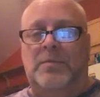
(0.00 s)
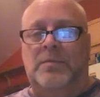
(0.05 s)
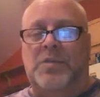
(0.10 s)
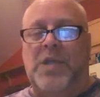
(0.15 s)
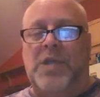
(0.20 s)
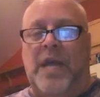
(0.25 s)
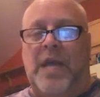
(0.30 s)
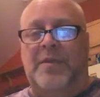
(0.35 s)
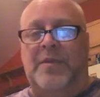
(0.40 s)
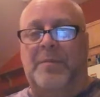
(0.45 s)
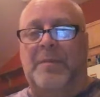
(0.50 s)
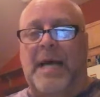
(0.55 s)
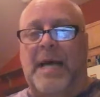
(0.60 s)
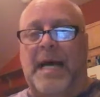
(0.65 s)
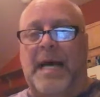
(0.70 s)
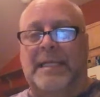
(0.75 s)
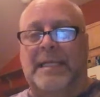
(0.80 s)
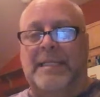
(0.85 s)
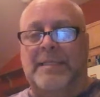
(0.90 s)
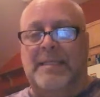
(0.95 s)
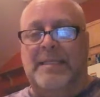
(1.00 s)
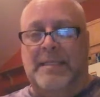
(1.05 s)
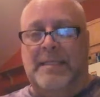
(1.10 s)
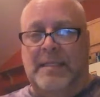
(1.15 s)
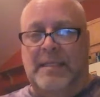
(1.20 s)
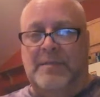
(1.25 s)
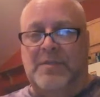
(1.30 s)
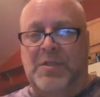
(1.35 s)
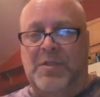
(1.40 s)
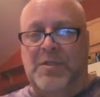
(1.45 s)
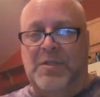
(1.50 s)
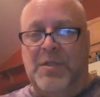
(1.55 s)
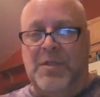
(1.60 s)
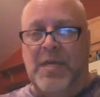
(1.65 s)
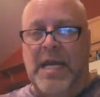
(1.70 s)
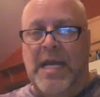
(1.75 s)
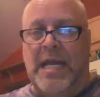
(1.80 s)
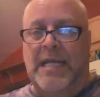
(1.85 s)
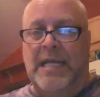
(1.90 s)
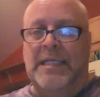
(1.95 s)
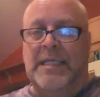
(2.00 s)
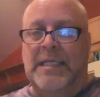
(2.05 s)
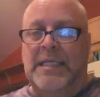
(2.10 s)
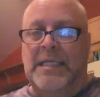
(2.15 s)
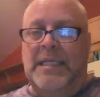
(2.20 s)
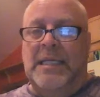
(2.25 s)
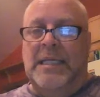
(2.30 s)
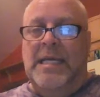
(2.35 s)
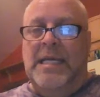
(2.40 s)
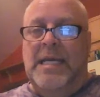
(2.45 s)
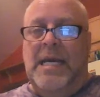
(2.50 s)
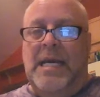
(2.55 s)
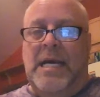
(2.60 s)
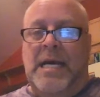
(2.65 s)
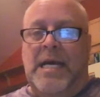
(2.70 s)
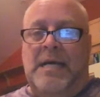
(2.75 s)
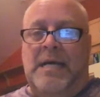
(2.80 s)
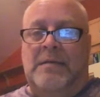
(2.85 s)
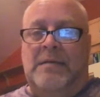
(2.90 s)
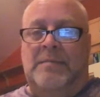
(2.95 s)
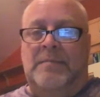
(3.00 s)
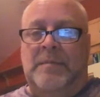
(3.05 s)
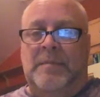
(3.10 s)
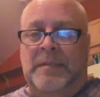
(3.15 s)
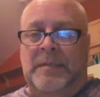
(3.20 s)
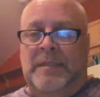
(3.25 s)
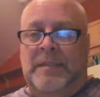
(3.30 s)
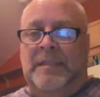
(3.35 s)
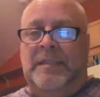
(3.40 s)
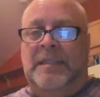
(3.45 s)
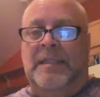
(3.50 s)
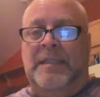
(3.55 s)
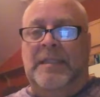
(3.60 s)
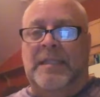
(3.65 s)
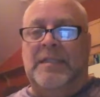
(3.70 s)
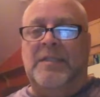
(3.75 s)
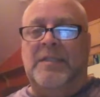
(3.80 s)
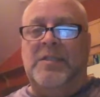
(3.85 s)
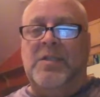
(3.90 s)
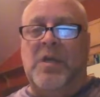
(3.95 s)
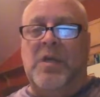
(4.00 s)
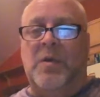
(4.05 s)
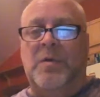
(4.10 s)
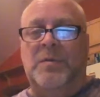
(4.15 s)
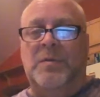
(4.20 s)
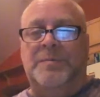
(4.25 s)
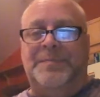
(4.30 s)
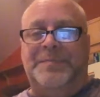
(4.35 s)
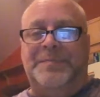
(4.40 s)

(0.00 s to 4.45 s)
shot their body instead of just their head. Um, so